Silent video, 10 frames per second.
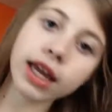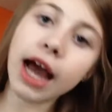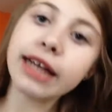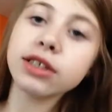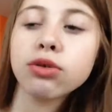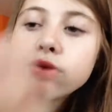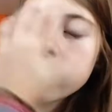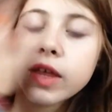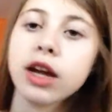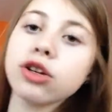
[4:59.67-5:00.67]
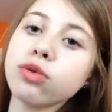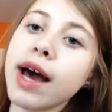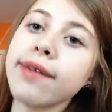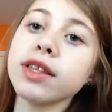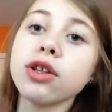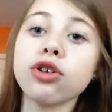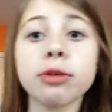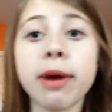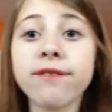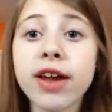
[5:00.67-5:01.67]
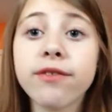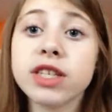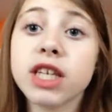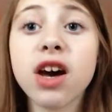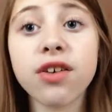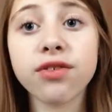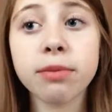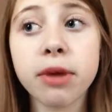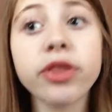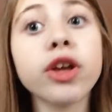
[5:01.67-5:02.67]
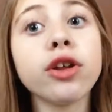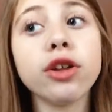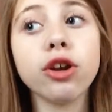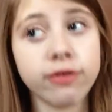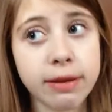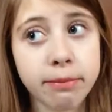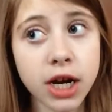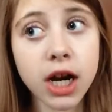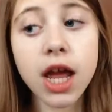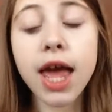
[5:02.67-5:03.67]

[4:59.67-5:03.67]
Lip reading: guys, so there you have it. Those are my favorites of the month, November.